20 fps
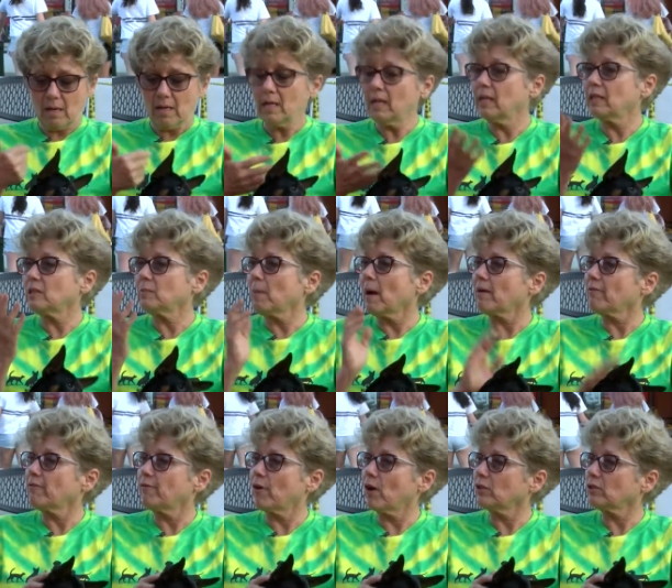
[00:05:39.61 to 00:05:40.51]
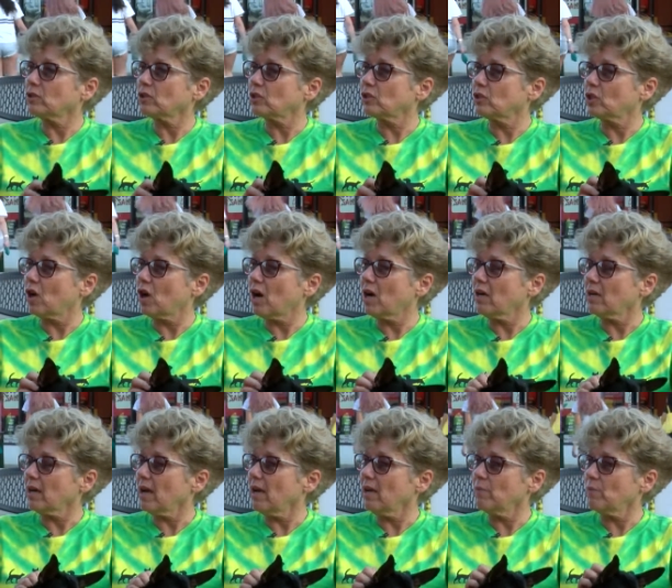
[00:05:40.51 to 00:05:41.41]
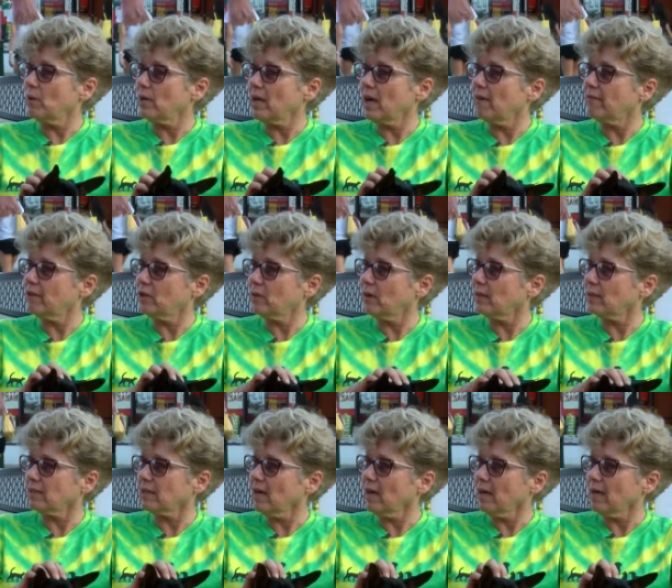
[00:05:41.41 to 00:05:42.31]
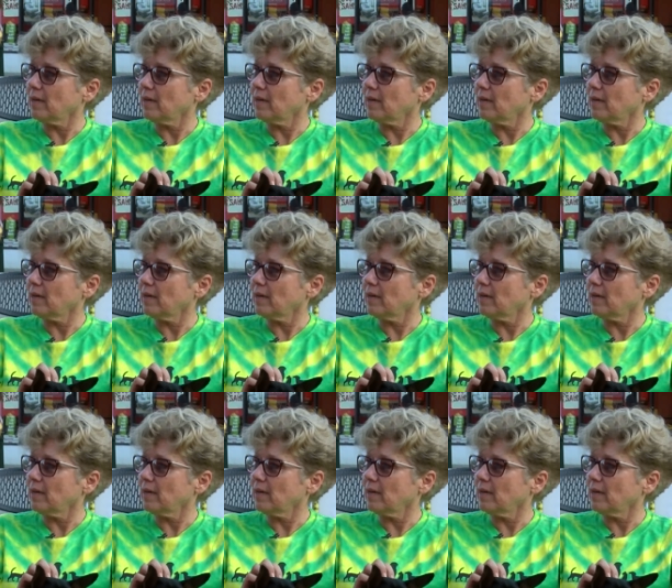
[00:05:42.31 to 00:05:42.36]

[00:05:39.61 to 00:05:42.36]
He's my foster dog, and we have a great time.